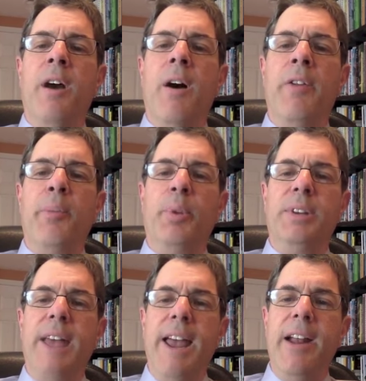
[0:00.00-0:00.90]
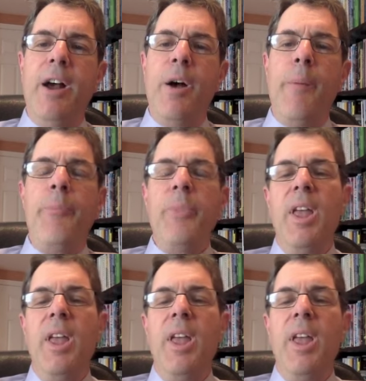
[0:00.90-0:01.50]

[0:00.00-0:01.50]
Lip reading: on the potato,